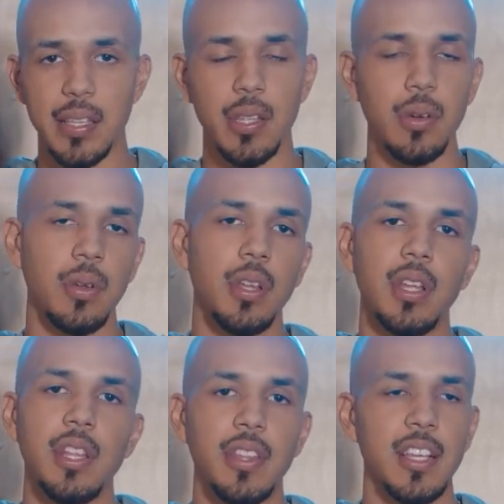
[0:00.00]
So
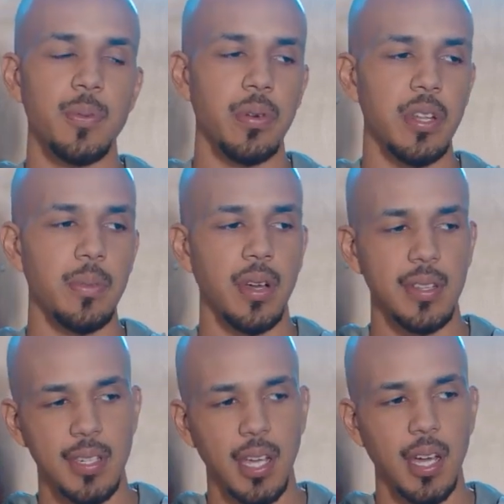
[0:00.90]
that's pretty
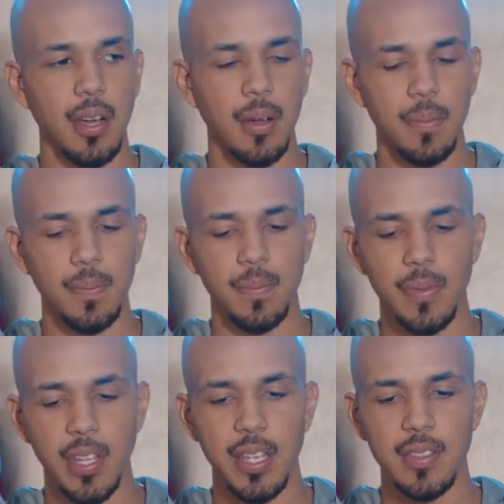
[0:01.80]
much the
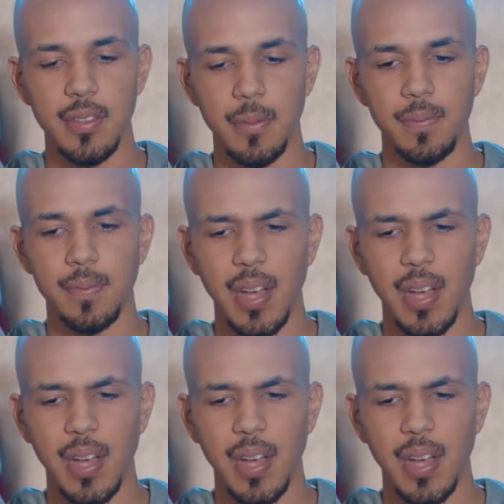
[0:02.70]
ism.